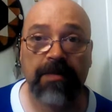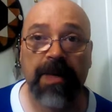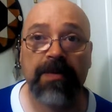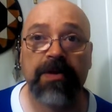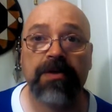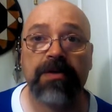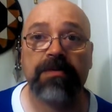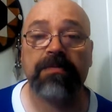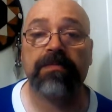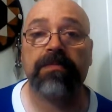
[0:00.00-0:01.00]
maybe you
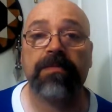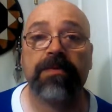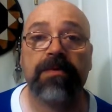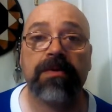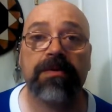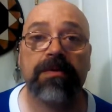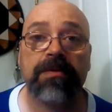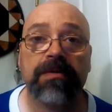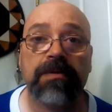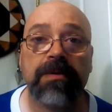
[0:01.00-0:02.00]
can
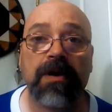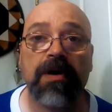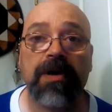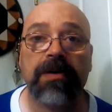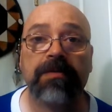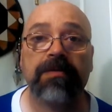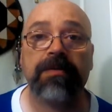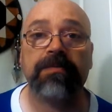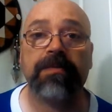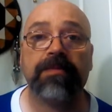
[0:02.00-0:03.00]
go on